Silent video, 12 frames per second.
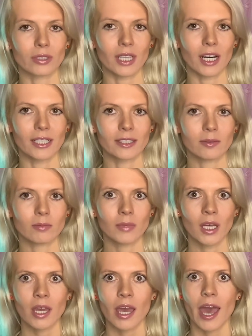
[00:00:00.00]
line.
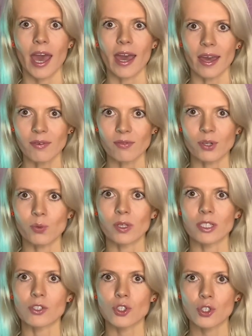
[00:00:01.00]

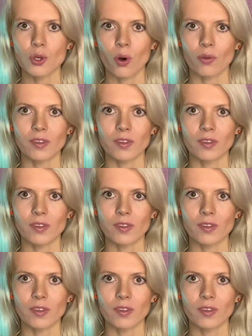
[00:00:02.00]
Everyone saw